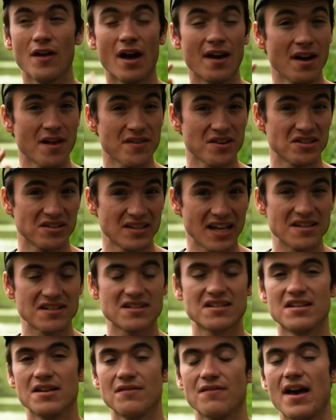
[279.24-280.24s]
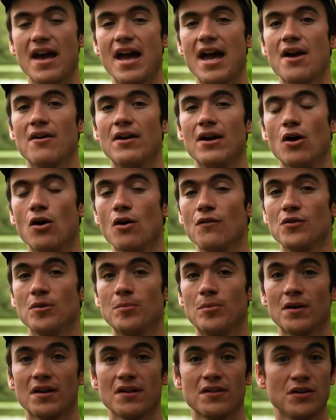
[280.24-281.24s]
Another sensitive area of your
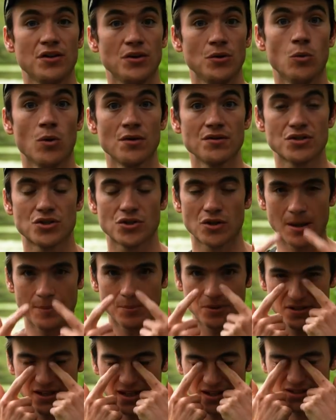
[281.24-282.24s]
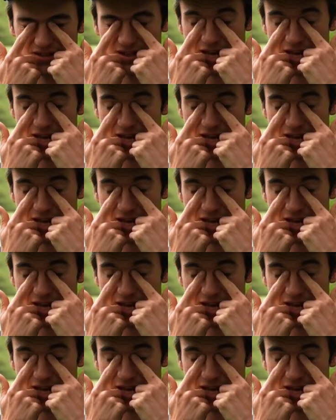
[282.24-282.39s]
body that you want to try and protect